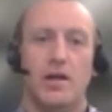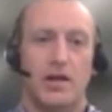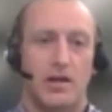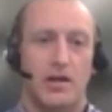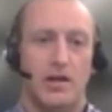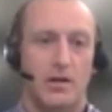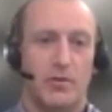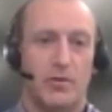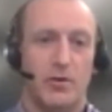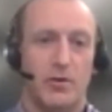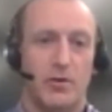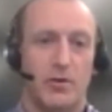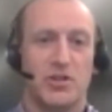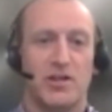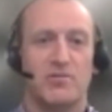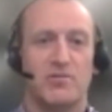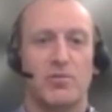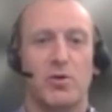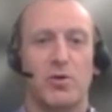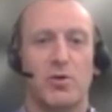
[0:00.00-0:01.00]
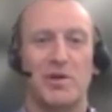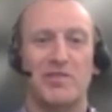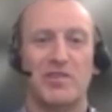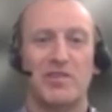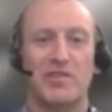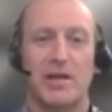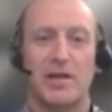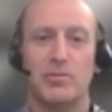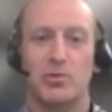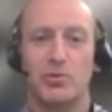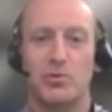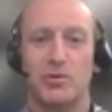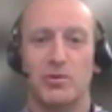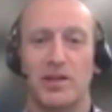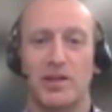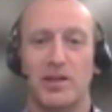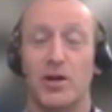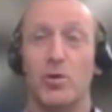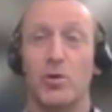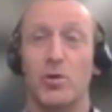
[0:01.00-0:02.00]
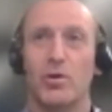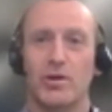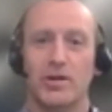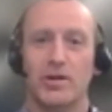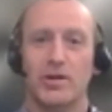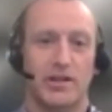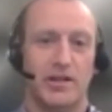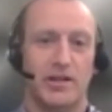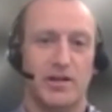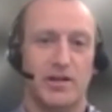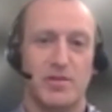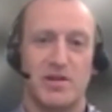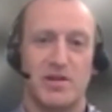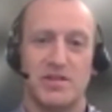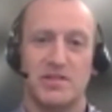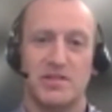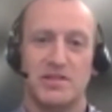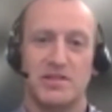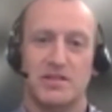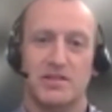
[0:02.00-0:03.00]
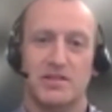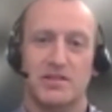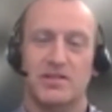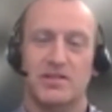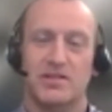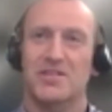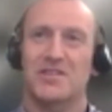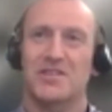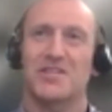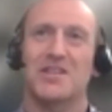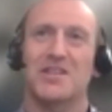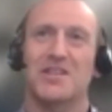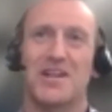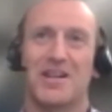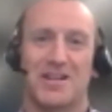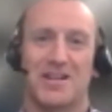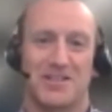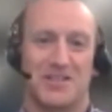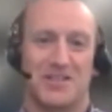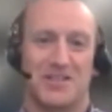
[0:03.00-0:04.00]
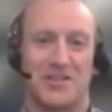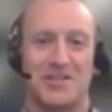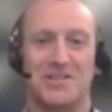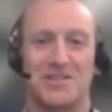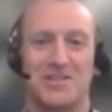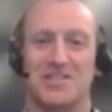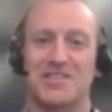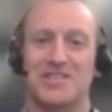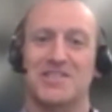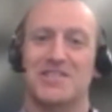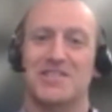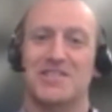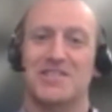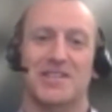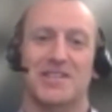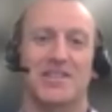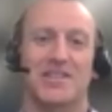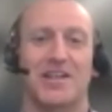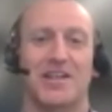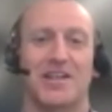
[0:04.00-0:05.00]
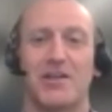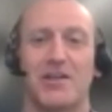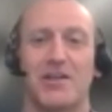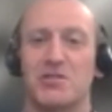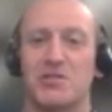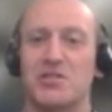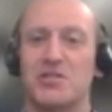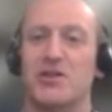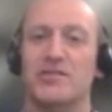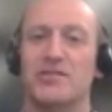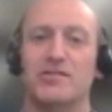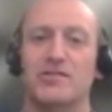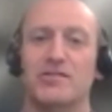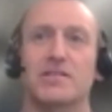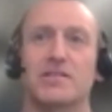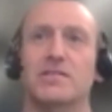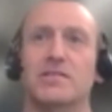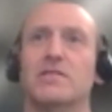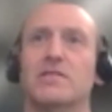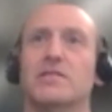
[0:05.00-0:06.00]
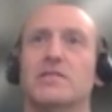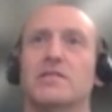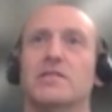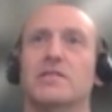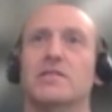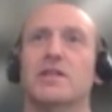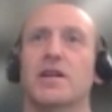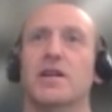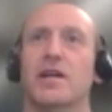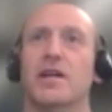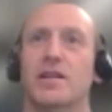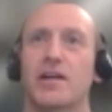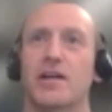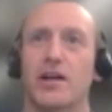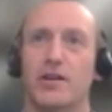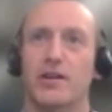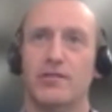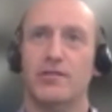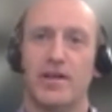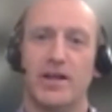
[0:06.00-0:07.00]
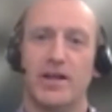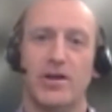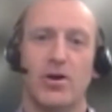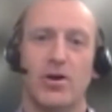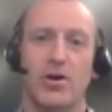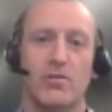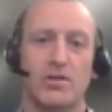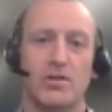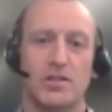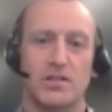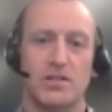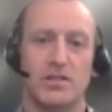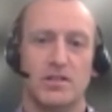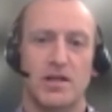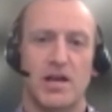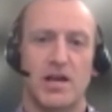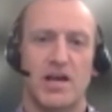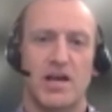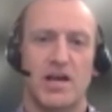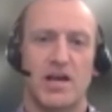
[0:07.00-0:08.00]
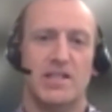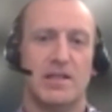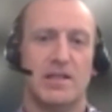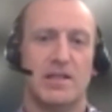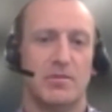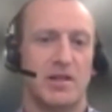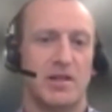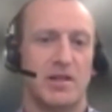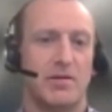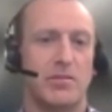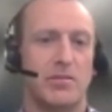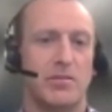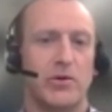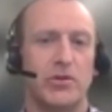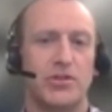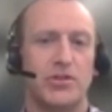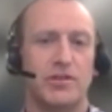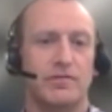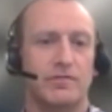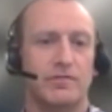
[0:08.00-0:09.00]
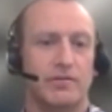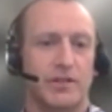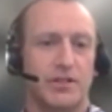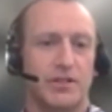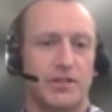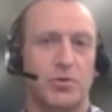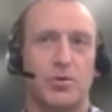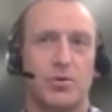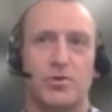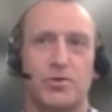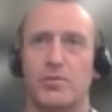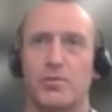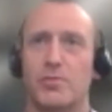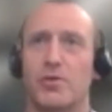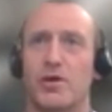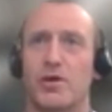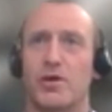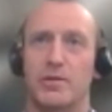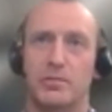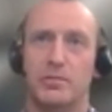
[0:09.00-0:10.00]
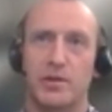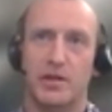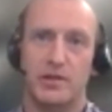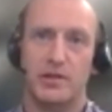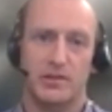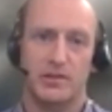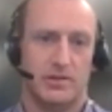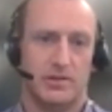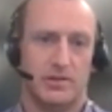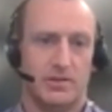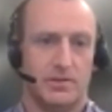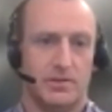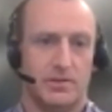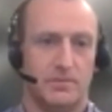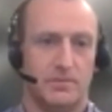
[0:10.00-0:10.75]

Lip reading: And we also have what we've labelled the aquatic enemies. So this is lagrosiphon, yellow flag iris, and some of the emerging freshwater and marine pests.